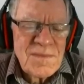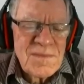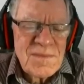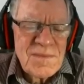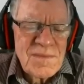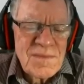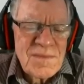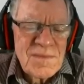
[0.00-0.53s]

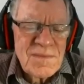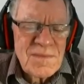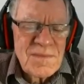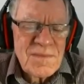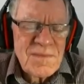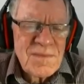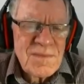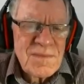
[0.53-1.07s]

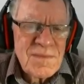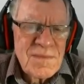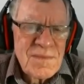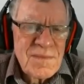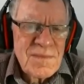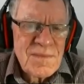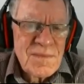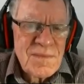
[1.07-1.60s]

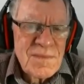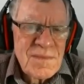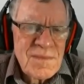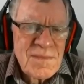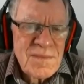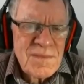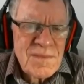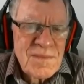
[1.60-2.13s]

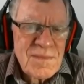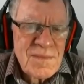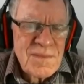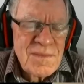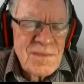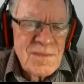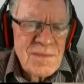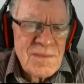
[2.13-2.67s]

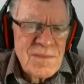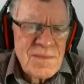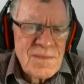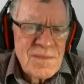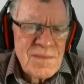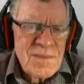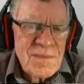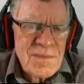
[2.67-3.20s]

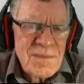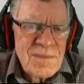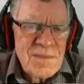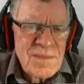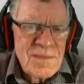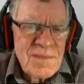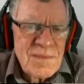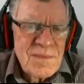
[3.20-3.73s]

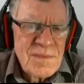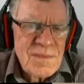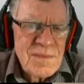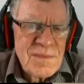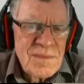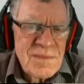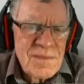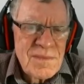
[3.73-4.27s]

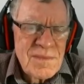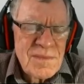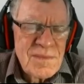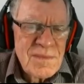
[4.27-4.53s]
[no speech]